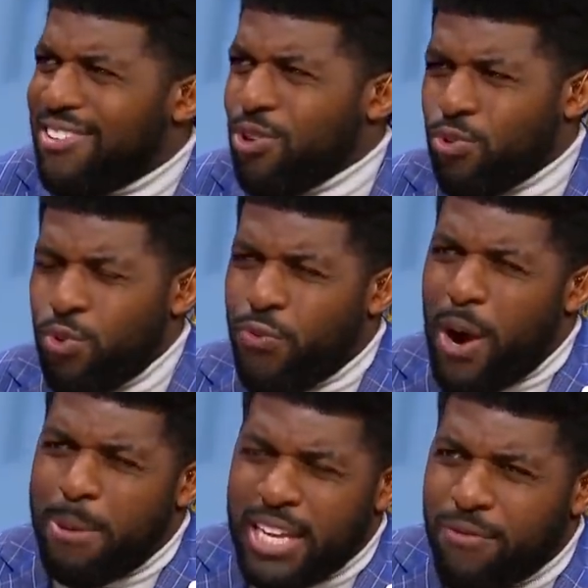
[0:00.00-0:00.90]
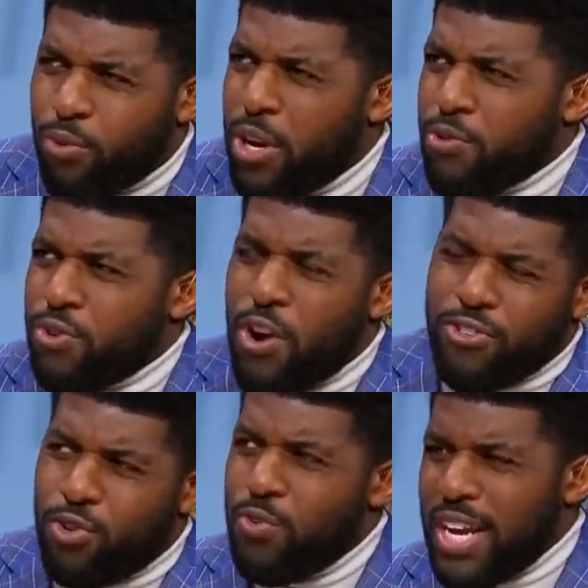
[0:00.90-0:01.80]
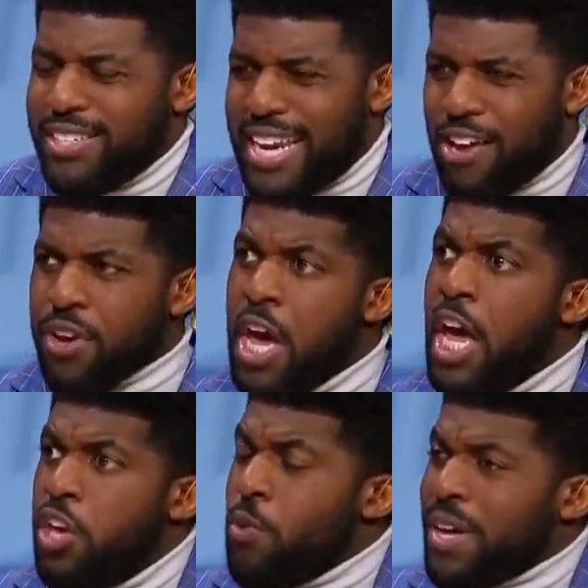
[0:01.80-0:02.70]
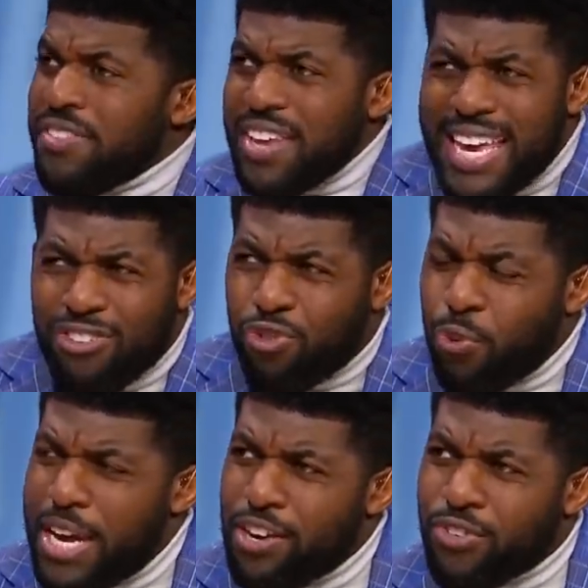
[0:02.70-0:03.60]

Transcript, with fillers: He still threw for, I believe, 300 yards, two touchdowns. You can say his three